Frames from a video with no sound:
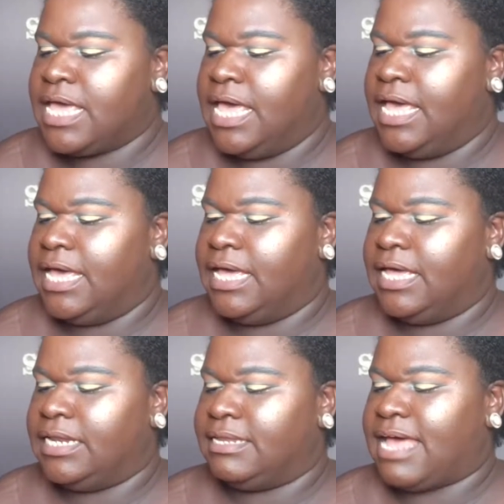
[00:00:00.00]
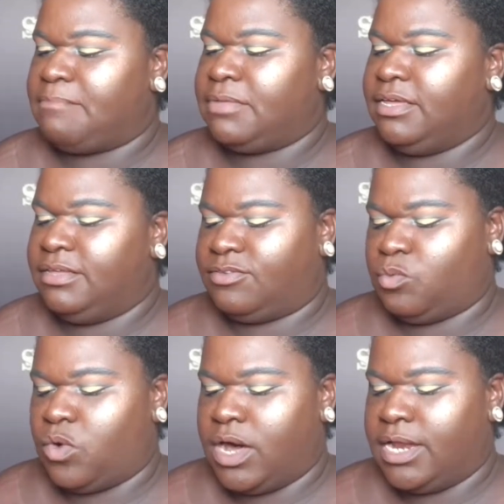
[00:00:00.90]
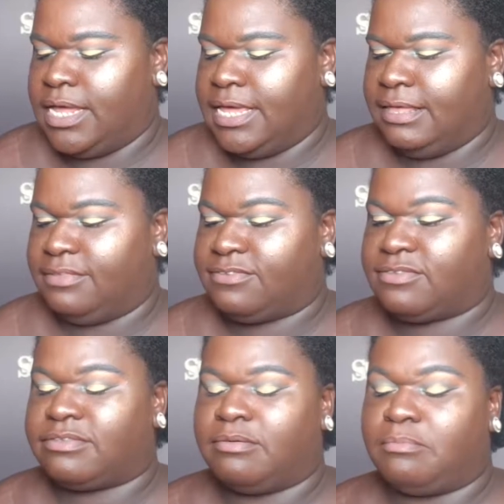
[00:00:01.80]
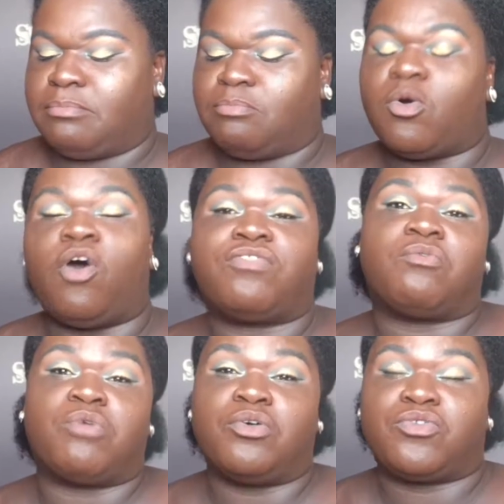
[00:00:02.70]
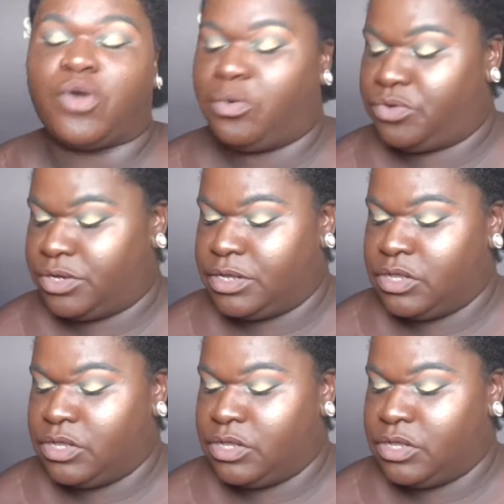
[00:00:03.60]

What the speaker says: and Tammi's one is more of the rose gold.